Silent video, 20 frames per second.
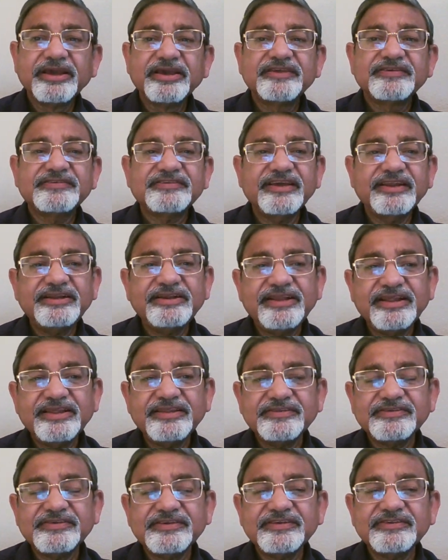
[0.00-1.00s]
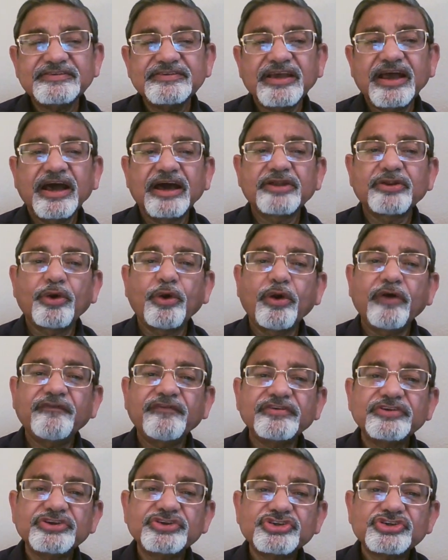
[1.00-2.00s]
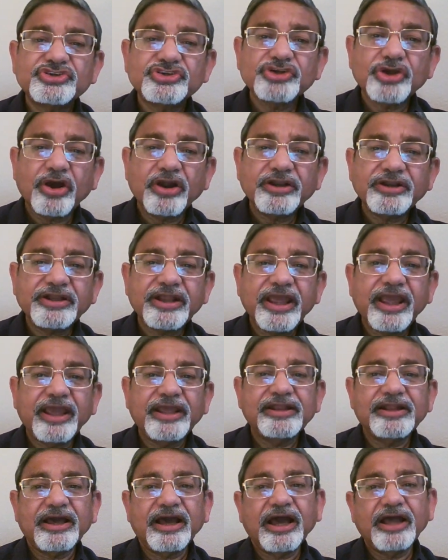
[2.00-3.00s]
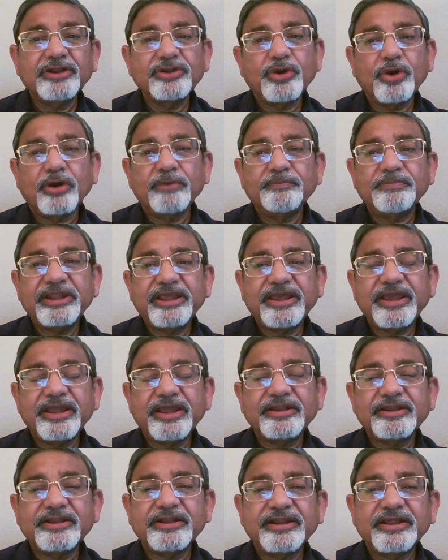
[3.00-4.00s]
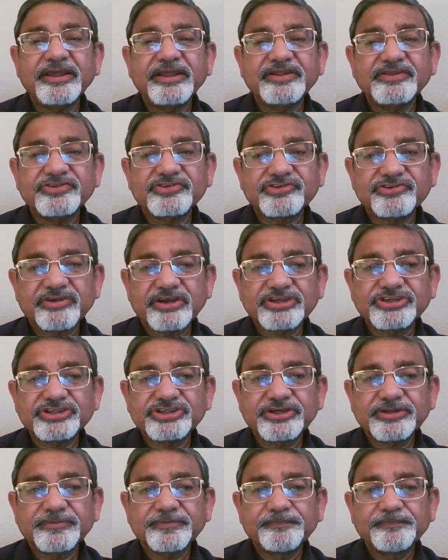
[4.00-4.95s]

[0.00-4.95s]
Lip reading: sentences are often short and uncomplicated in structure.